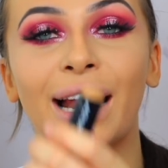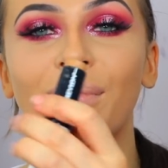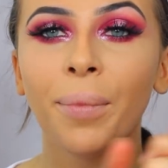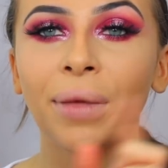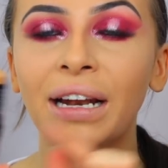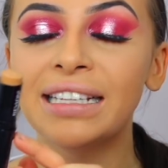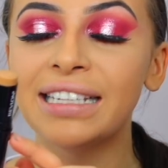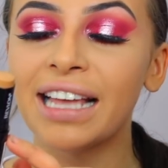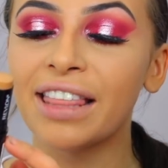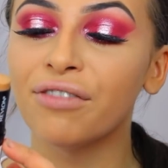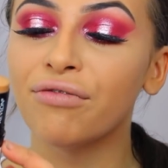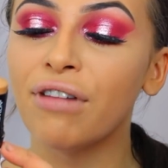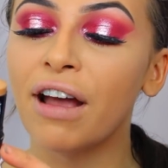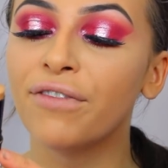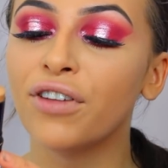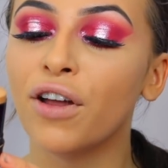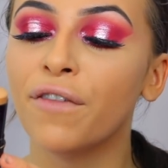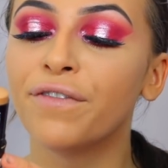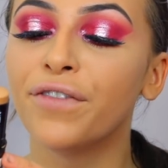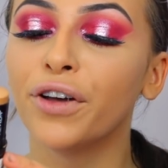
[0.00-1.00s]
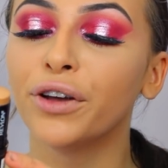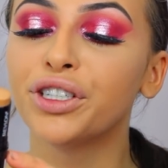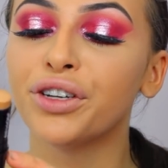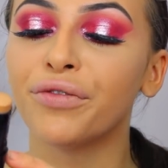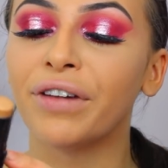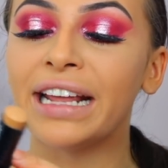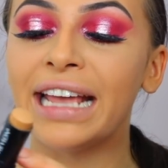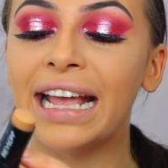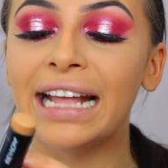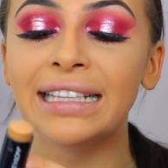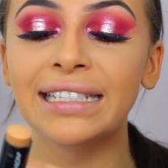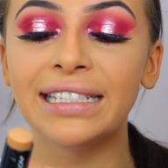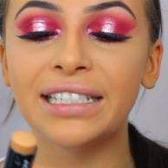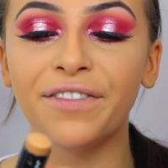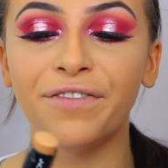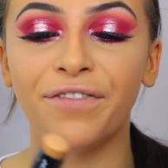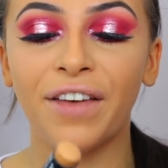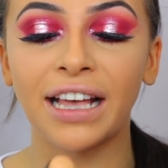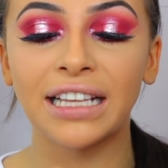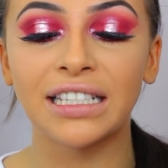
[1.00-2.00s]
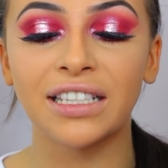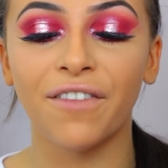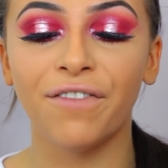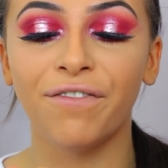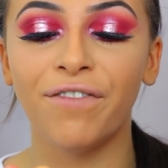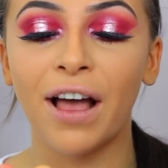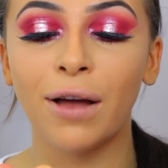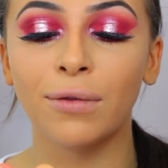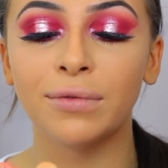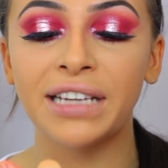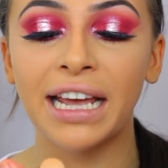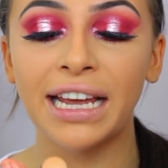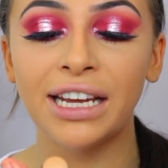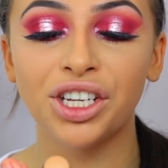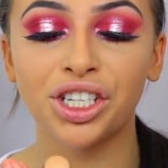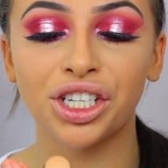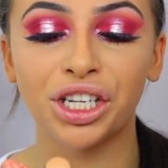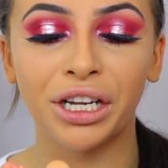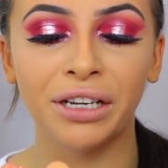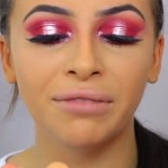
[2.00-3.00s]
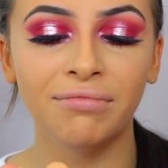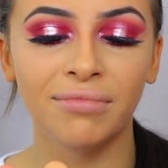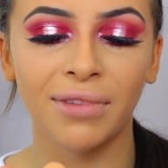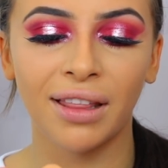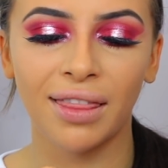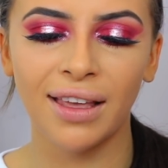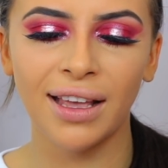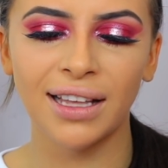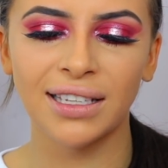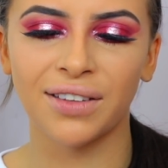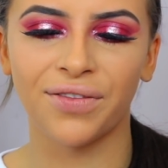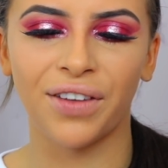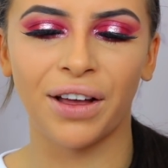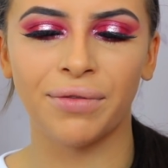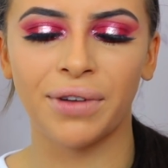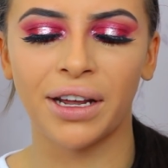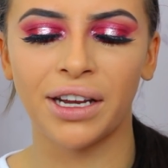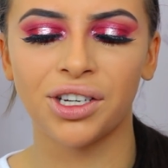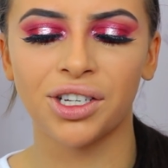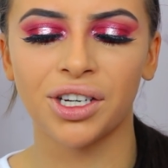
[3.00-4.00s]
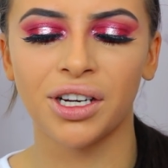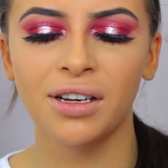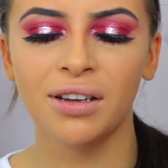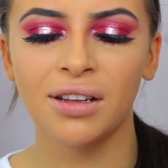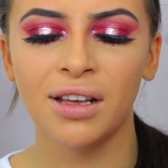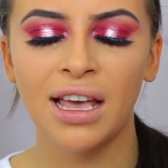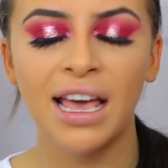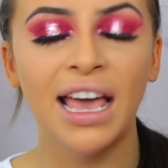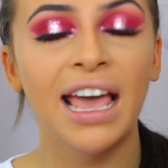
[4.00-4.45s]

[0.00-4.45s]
I'm going to take the Revlon Photo Ready Insta Fix foundation. I think it's a foundation.